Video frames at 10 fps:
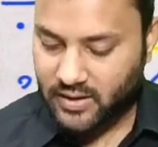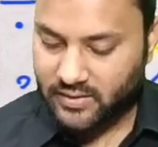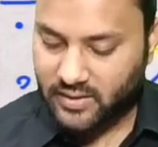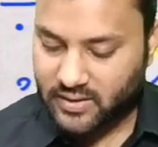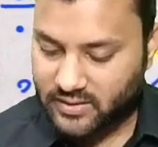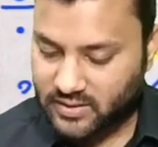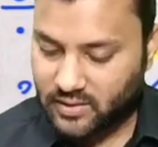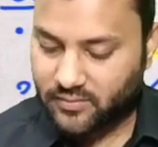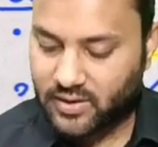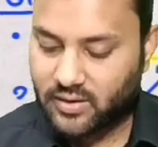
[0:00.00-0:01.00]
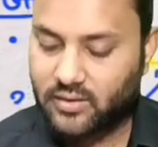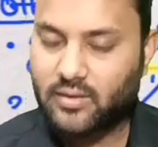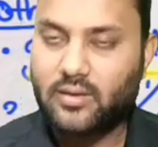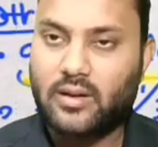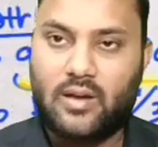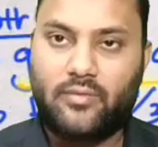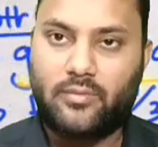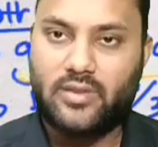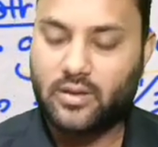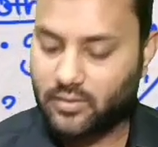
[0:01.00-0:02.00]
and the distal one
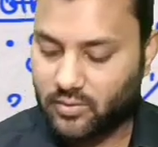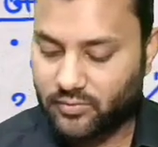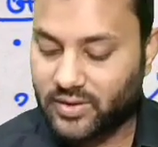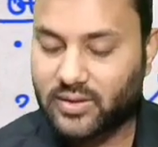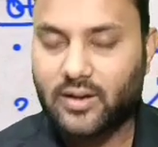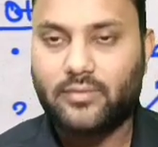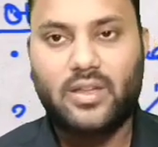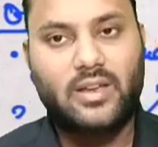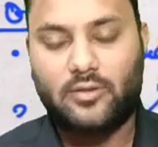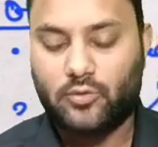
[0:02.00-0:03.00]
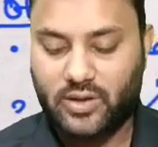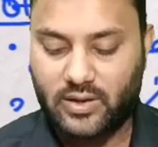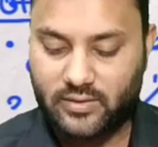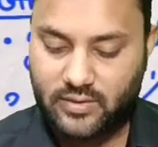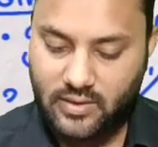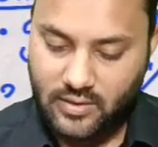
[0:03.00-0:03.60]
third of the esophagus.